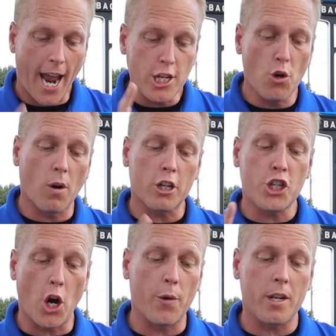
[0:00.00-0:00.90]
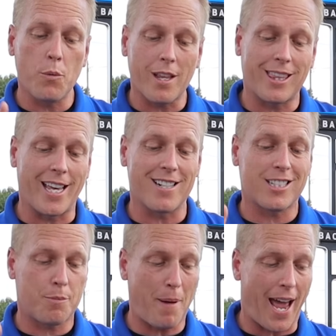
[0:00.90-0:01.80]
and you are towing within
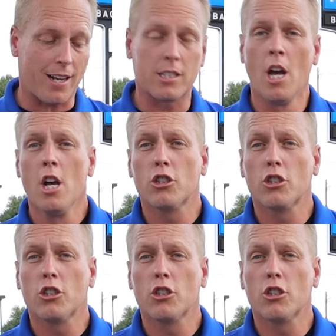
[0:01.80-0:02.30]
specs.